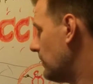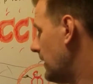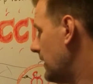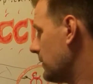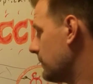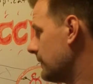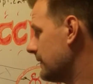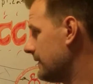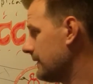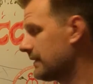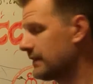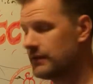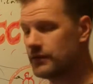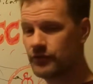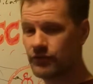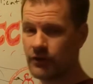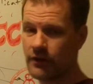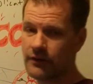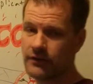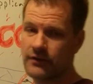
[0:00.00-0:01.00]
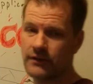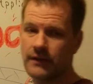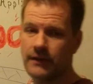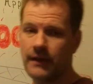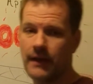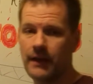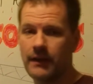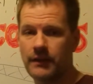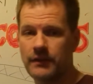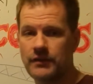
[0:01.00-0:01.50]
on with the construction
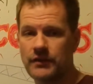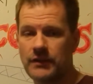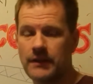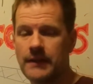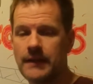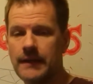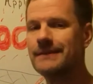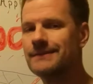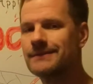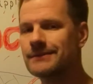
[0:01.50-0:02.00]
analogy,